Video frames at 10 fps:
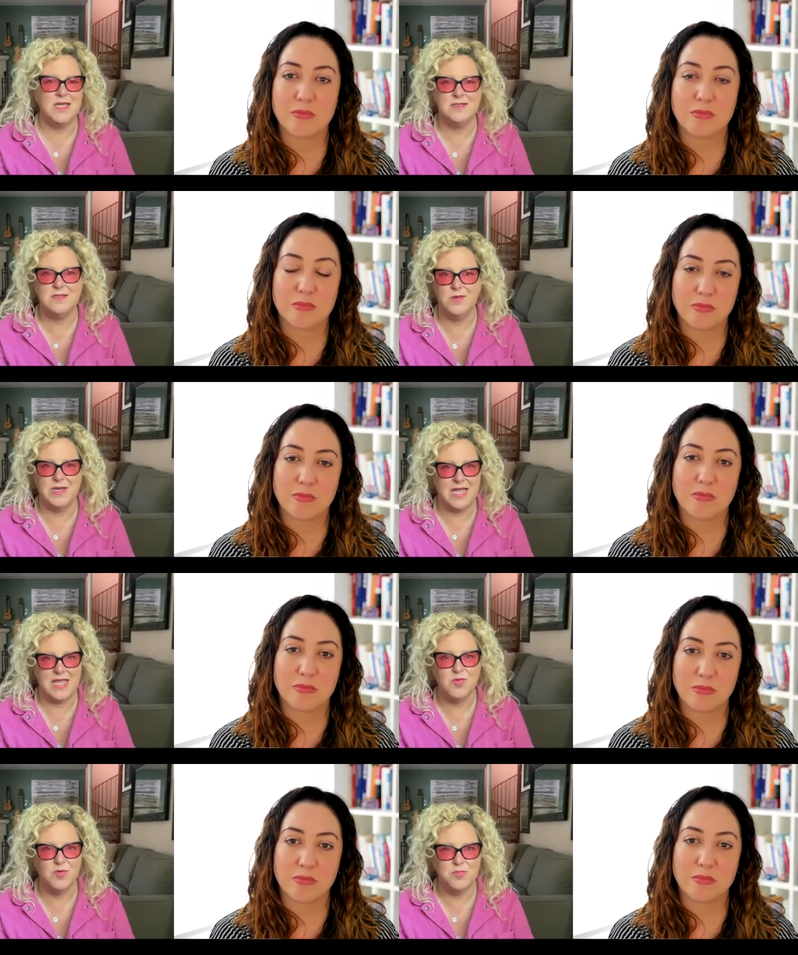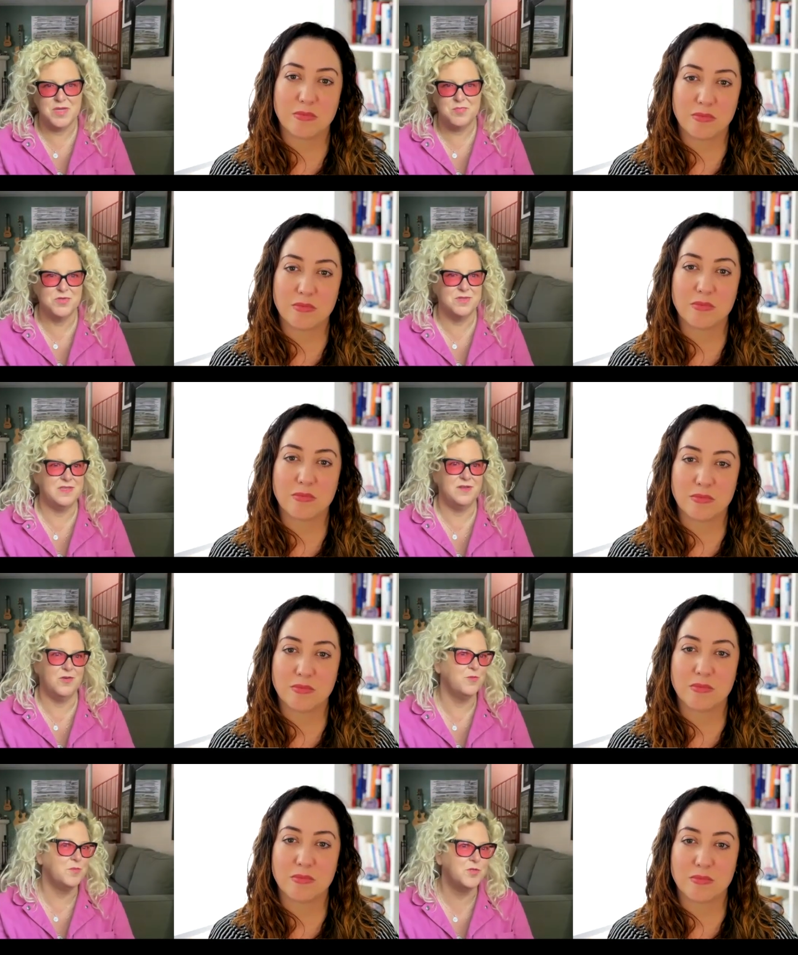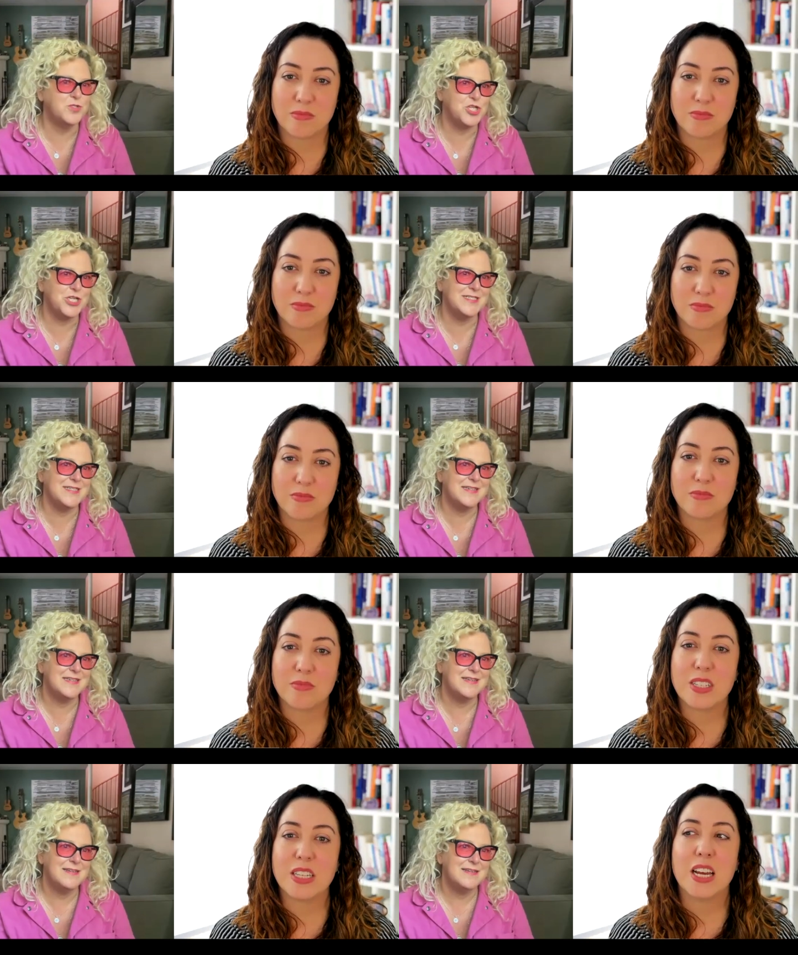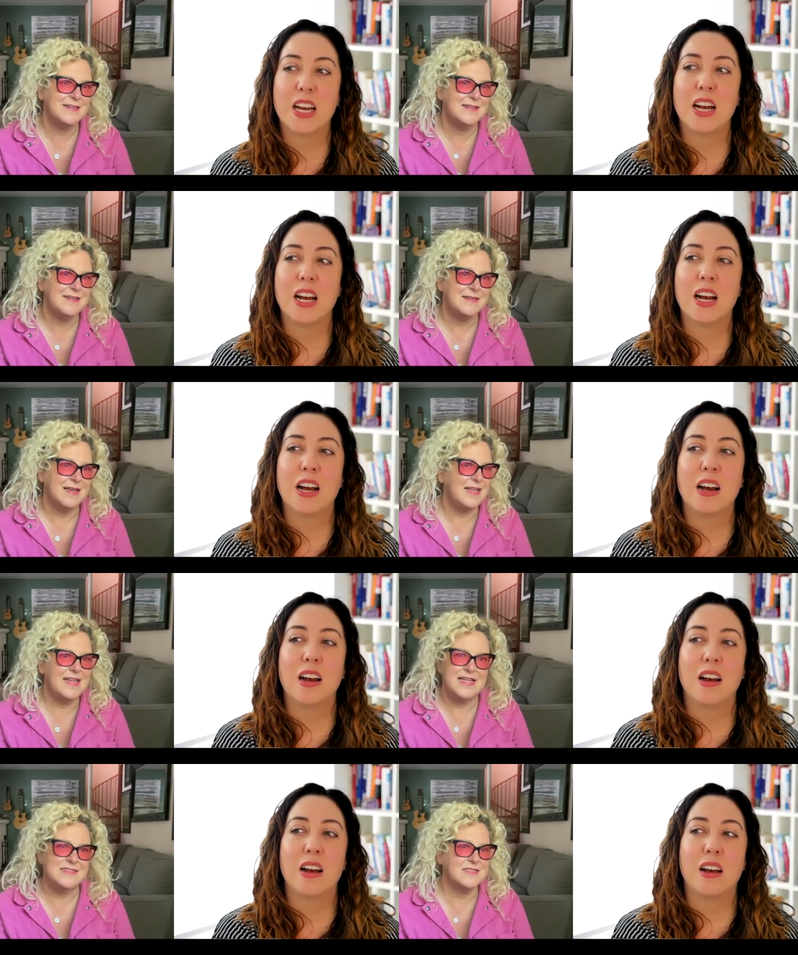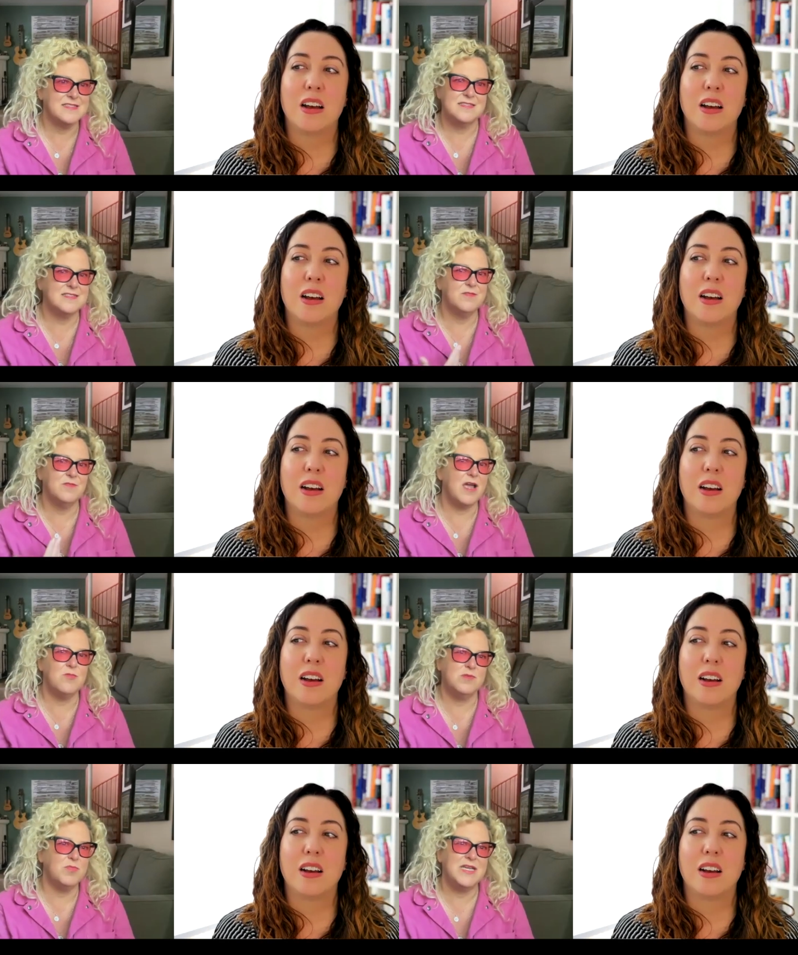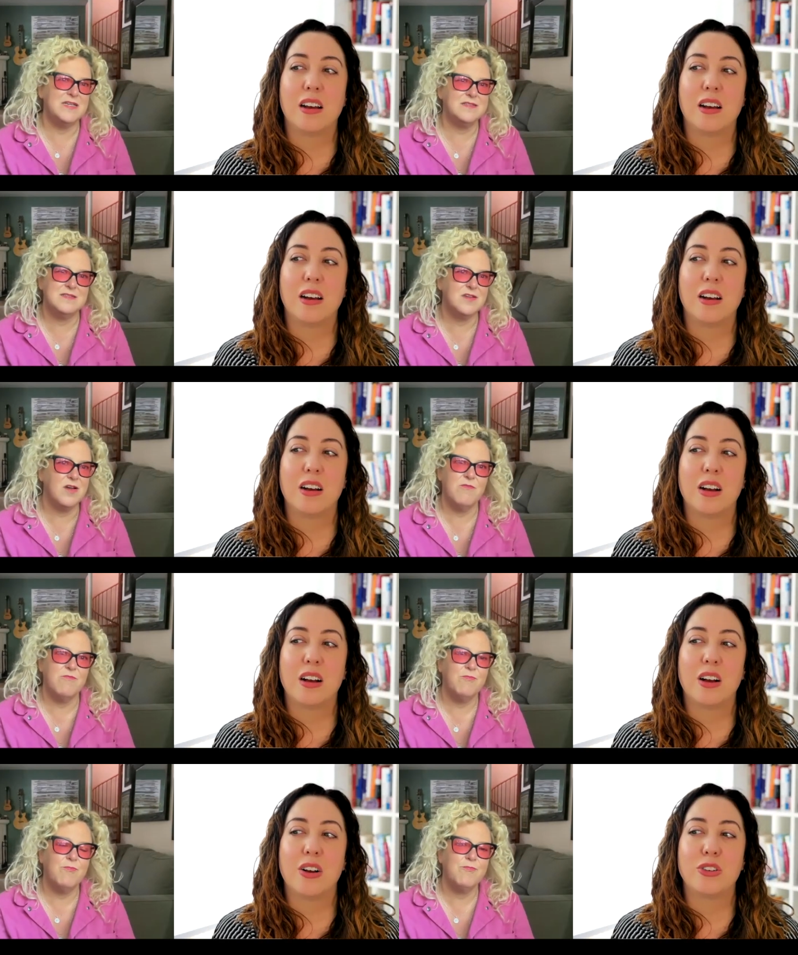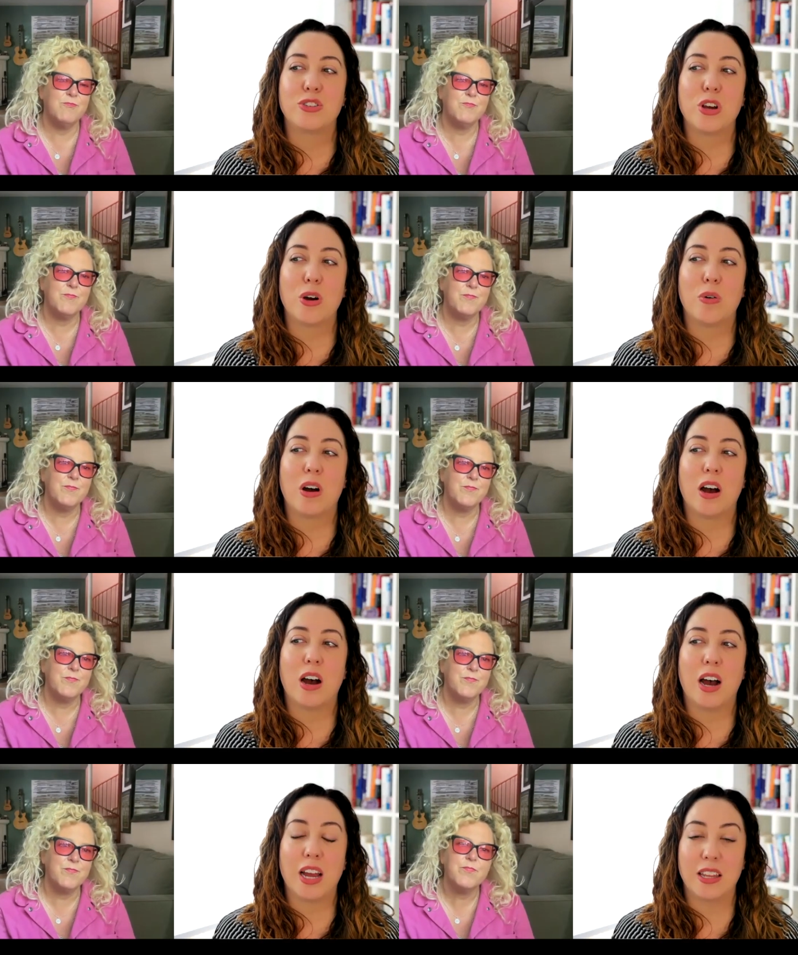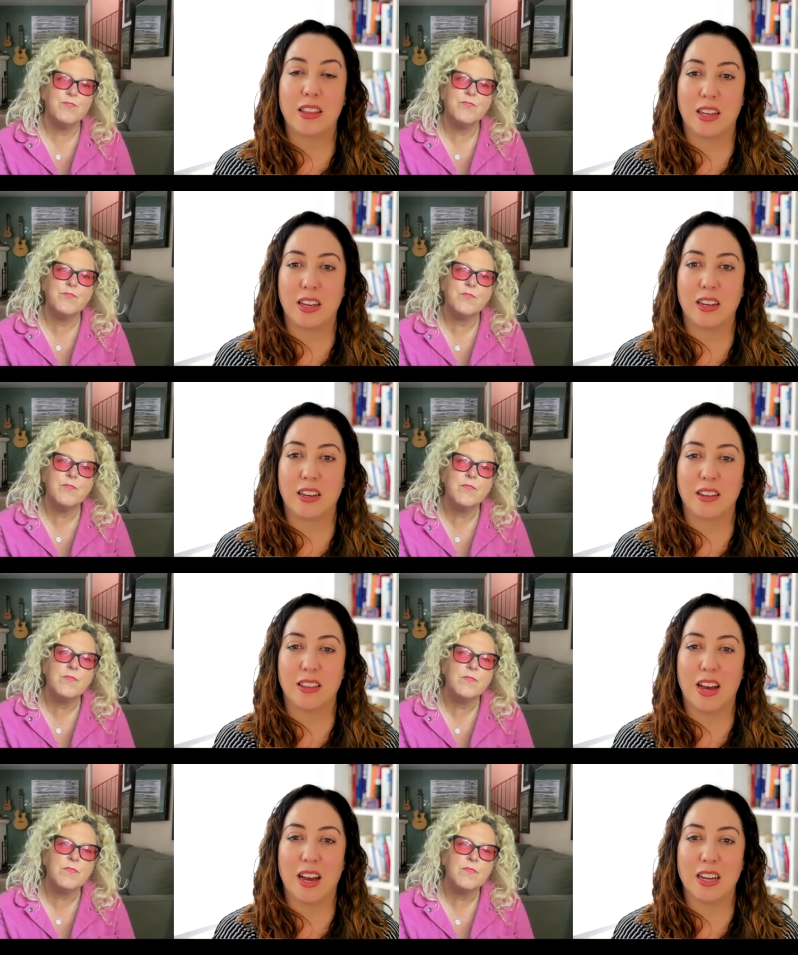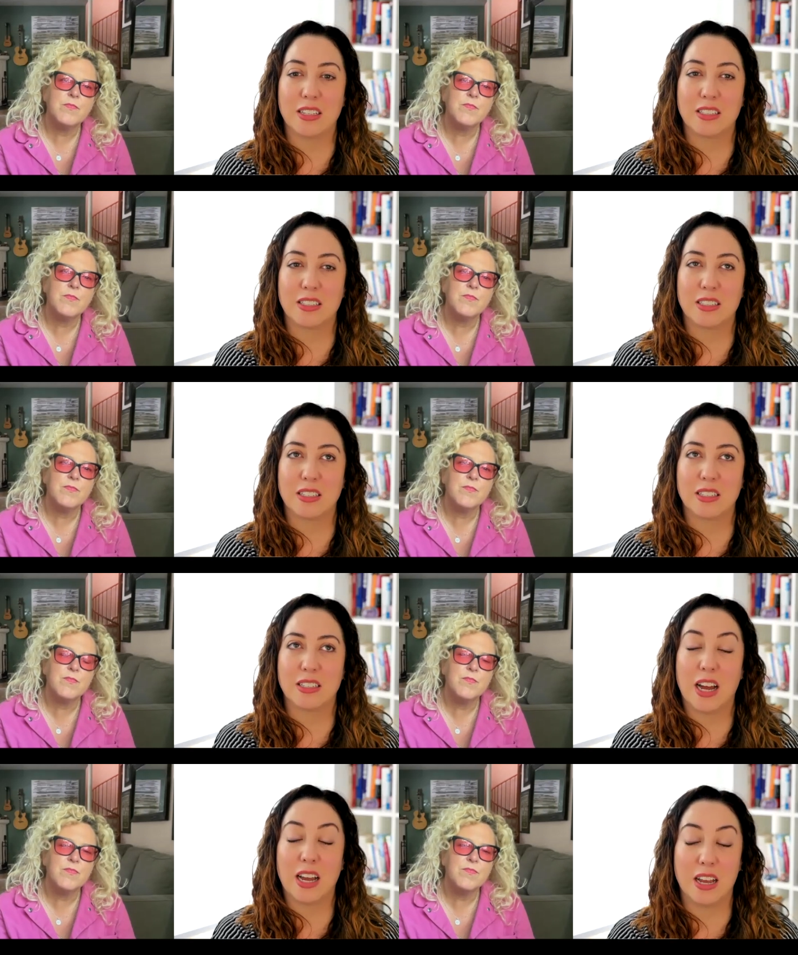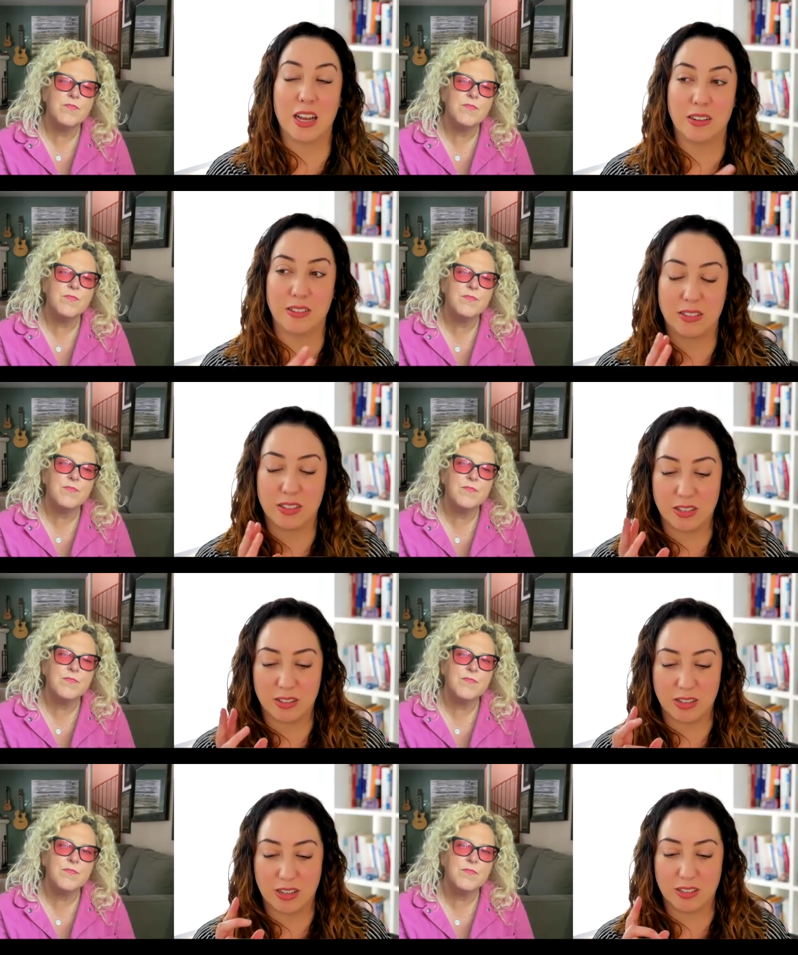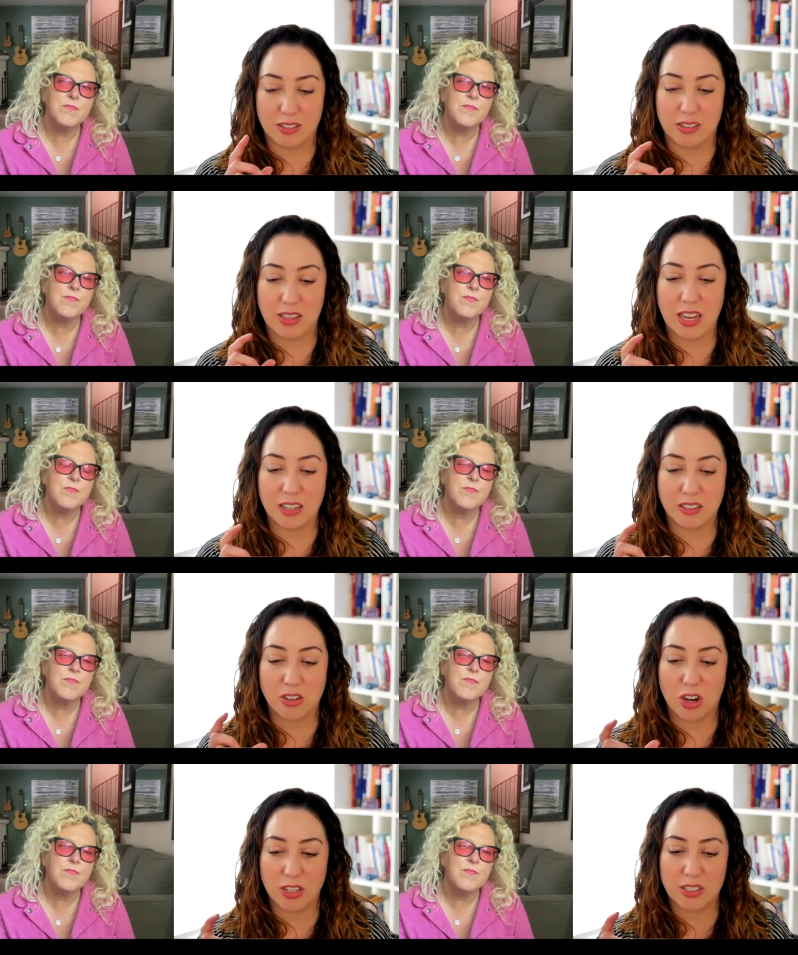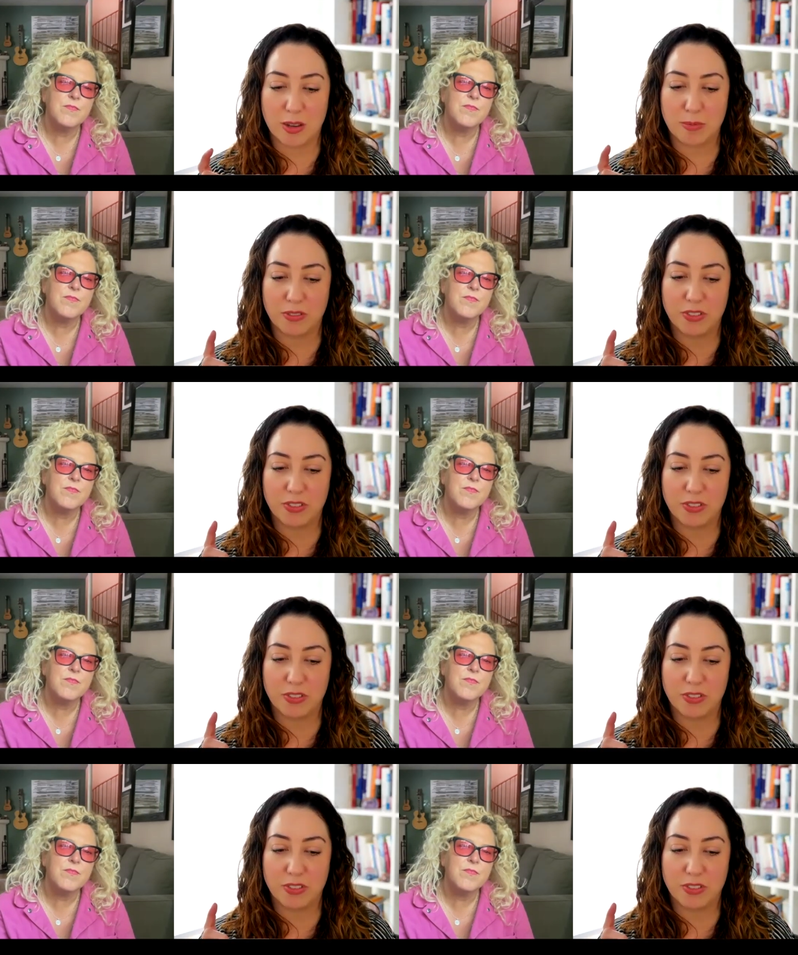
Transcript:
Speaker 1: to enable people in their own bullshit and that doesn't sit right with me so
Speaker 2: so i think that i that concept of